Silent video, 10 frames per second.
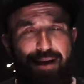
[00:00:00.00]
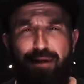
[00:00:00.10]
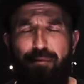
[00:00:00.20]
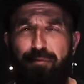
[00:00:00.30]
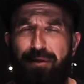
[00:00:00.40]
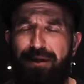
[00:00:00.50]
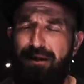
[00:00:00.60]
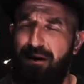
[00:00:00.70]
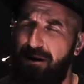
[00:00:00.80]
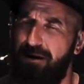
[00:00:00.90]
And they might be like,
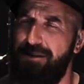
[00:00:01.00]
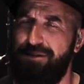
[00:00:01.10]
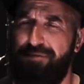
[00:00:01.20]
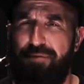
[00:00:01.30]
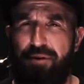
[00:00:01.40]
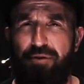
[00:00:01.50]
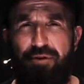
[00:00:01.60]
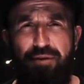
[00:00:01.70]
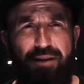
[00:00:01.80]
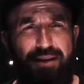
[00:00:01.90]
oh, I just
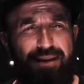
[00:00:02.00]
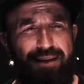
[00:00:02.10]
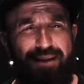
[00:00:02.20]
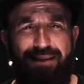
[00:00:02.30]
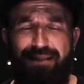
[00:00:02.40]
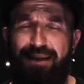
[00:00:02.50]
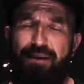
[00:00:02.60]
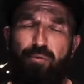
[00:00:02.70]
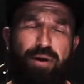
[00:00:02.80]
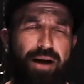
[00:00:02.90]
feel
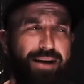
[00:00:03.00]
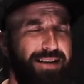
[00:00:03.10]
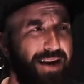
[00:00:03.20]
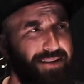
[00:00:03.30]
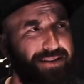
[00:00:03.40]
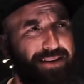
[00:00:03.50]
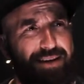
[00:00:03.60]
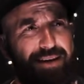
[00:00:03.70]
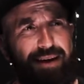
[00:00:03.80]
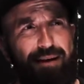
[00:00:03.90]
like we're not
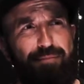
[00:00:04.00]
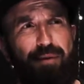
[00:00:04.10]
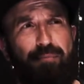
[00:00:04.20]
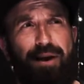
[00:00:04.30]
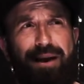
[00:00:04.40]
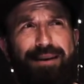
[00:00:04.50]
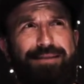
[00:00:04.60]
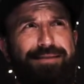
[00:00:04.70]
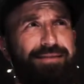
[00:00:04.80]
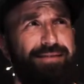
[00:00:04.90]
connecting. I'm, I'm kind
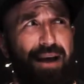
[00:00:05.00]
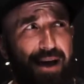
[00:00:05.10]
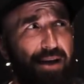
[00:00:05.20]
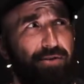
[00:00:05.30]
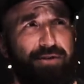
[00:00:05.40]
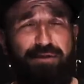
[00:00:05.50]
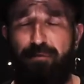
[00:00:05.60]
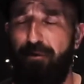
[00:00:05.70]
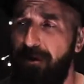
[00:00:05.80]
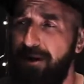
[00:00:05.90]
of sad or
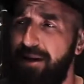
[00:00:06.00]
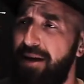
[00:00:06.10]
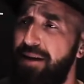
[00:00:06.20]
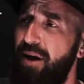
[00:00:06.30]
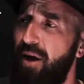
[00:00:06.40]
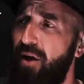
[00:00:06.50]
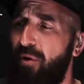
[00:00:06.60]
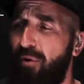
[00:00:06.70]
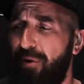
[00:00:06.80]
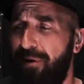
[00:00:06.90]
disappointed,
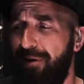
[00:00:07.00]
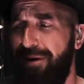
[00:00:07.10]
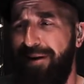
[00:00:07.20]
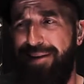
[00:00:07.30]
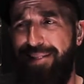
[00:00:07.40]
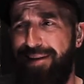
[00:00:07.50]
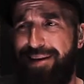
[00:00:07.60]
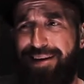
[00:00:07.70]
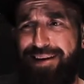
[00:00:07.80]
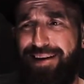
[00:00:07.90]
or
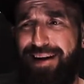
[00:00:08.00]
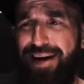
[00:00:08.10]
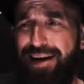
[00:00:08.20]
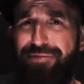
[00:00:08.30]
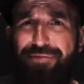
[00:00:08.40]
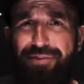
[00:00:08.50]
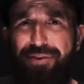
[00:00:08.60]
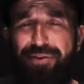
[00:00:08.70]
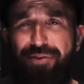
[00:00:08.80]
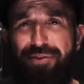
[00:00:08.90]
like I
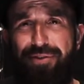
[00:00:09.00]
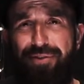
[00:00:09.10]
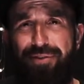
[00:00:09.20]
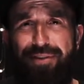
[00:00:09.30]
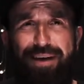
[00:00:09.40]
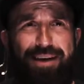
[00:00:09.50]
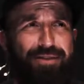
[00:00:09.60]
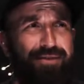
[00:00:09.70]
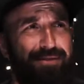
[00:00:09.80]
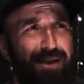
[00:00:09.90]
feel like
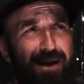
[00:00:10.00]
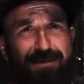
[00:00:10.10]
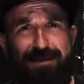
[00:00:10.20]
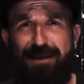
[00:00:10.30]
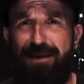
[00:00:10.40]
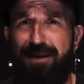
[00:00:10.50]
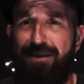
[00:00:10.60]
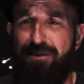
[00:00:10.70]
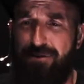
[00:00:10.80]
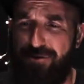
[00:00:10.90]
locked
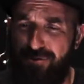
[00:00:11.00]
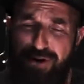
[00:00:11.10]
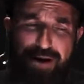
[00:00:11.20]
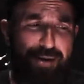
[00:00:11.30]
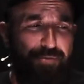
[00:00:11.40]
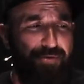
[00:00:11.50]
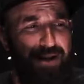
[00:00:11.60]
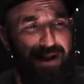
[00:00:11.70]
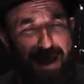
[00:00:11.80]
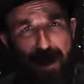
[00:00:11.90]
in or trapped or
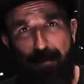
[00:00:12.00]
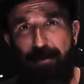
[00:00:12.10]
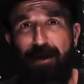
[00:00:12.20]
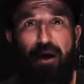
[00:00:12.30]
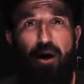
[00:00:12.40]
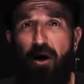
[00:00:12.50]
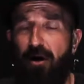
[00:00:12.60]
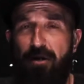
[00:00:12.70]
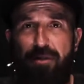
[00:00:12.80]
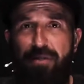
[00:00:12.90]
not happy.
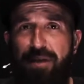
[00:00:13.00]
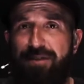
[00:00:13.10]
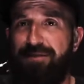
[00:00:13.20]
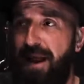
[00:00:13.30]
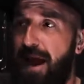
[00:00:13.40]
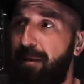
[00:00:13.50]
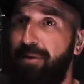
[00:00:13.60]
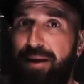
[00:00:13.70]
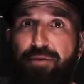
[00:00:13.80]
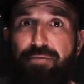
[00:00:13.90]
All the things that
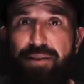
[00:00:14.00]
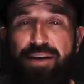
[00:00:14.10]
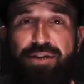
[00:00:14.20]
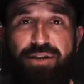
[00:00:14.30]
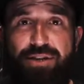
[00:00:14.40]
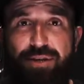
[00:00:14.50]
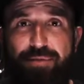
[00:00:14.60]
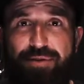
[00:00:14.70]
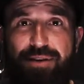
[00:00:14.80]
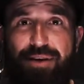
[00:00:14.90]
happen in
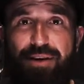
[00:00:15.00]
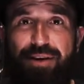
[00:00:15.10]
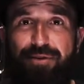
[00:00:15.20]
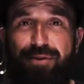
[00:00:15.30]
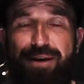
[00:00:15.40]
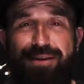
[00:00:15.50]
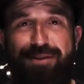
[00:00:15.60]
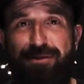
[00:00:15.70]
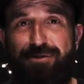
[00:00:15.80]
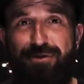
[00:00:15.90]
relationships, right,
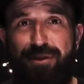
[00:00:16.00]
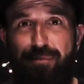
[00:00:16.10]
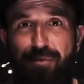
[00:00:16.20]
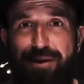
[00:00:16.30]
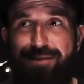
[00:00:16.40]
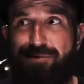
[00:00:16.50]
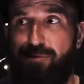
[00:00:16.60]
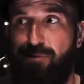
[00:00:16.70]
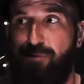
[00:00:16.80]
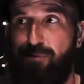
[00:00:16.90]
to illustrate the point.
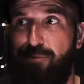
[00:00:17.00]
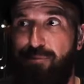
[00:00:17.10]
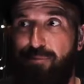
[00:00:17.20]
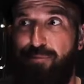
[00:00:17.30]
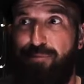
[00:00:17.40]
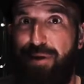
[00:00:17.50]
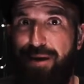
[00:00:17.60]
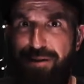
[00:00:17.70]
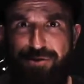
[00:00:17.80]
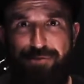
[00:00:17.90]
So,
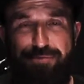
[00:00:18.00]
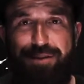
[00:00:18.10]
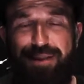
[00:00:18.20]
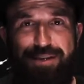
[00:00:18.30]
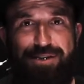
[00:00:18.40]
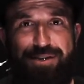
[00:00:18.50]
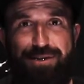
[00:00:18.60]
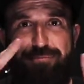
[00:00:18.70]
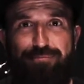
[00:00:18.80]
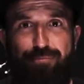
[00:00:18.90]
is your
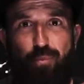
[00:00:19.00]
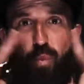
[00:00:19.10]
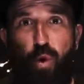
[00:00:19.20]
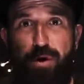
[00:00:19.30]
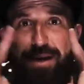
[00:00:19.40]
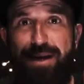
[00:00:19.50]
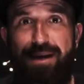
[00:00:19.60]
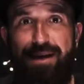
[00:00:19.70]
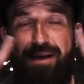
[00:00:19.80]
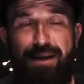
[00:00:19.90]
relationship
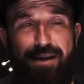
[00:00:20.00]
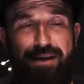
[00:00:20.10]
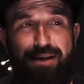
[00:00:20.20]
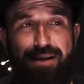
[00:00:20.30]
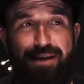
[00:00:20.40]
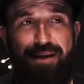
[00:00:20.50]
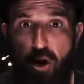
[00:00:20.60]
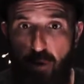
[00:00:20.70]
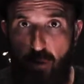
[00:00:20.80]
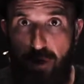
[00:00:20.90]
working?
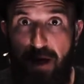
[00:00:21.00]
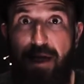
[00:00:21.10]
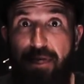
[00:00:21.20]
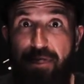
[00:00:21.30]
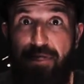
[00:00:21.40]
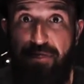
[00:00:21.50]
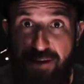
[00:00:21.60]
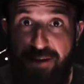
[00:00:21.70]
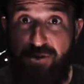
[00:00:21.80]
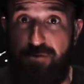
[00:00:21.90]
No.
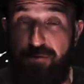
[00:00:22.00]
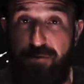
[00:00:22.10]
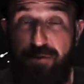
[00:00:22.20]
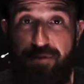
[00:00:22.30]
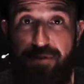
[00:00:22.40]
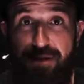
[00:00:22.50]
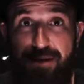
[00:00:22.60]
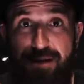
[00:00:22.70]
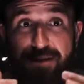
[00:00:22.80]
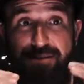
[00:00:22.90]
The truth
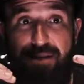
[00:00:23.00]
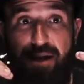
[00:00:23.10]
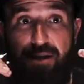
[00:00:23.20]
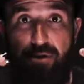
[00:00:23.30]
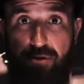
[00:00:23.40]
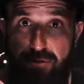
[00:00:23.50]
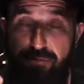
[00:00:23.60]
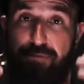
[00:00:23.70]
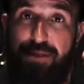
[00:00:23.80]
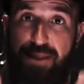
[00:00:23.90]
is that your
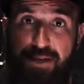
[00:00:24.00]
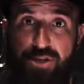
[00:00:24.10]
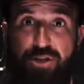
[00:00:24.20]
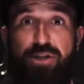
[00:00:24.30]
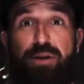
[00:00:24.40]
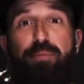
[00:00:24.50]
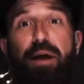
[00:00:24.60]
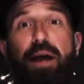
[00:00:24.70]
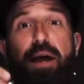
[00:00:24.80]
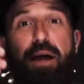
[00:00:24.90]
relationship
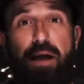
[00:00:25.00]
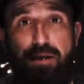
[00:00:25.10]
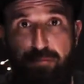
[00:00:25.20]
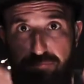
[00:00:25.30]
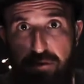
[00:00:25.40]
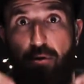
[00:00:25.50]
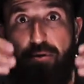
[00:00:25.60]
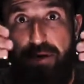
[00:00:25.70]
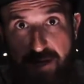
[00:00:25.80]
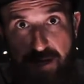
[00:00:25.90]
is
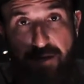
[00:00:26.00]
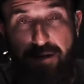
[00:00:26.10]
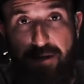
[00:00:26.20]
broken.